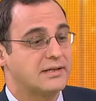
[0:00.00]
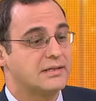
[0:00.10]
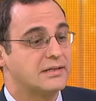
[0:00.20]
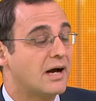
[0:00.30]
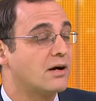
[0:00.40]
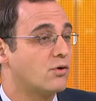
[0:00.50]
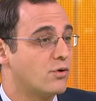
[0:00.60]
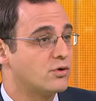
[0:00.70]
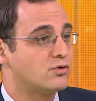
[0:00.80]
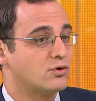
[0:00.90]
they're not
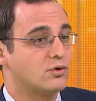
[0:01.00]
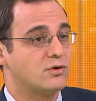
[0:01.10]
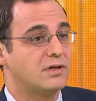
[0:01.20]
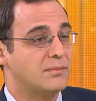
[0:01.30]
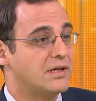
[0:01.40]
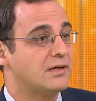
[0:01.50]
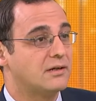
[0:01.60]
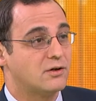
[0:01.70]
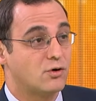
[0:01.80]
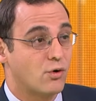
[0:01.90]
going to
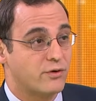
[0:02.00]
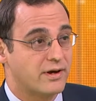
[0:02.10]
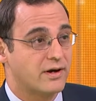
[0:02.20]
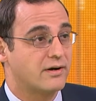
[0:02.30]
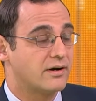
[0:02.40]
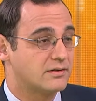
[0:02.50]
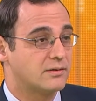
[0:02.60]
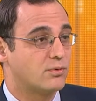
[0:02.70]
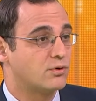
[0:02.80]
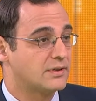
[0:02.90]
immediately go there and
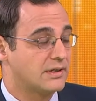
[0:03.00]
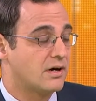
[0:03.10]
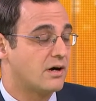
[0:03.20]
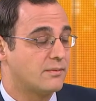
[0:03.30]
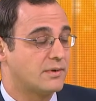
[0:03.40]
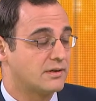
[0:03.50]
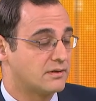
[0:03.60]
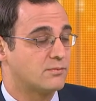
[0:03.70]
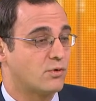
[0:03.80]
support the economy at this